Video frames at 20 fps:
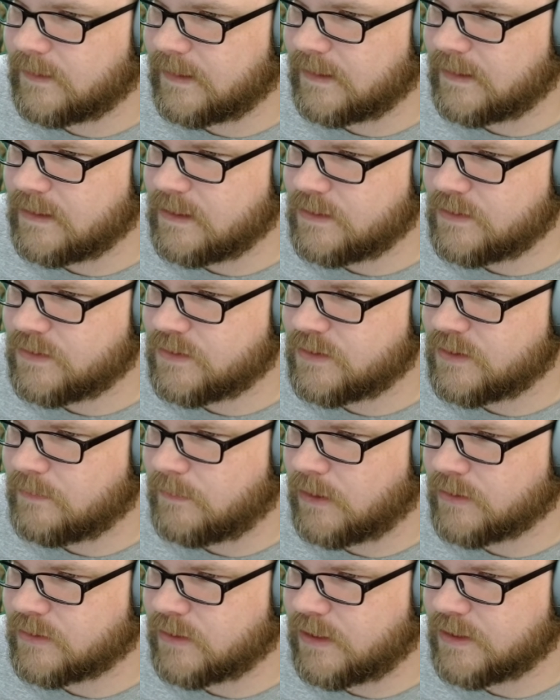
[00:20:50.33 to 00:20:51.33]
The
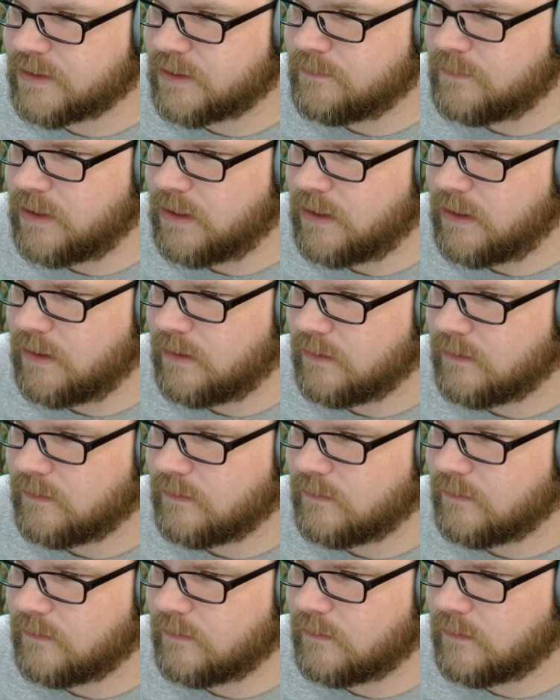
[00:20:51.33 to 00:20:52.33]
monster nest can be
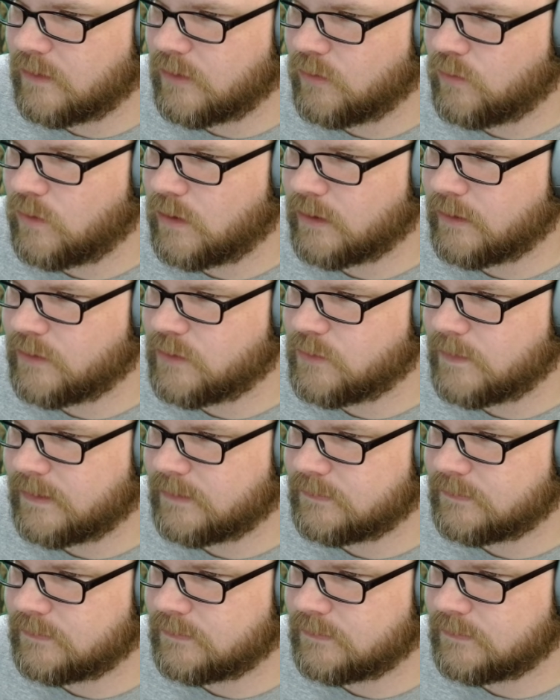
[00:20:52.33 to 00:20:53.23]
underwater as well.